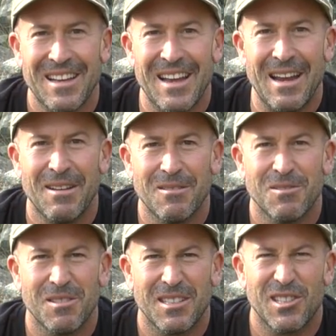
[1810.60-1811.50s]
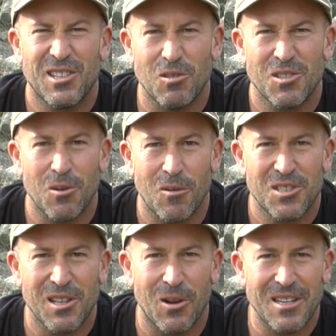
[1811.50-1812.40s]
there. It's got sort of
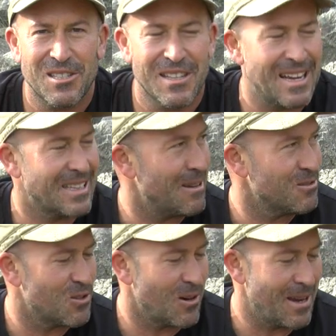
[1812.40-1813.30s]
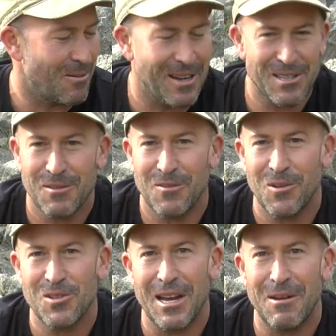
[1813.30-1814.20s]
slightly snagged up straight away, so I
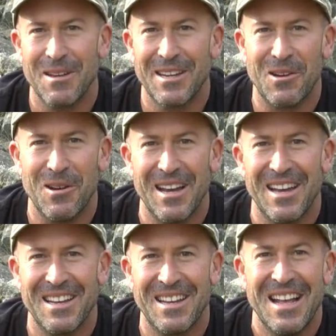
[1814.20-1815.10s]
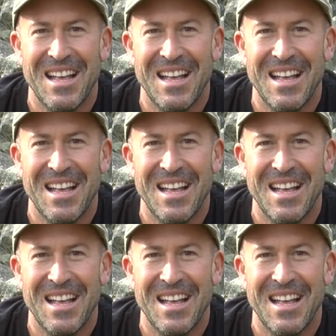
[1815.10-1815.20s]
thought a jump in, got out,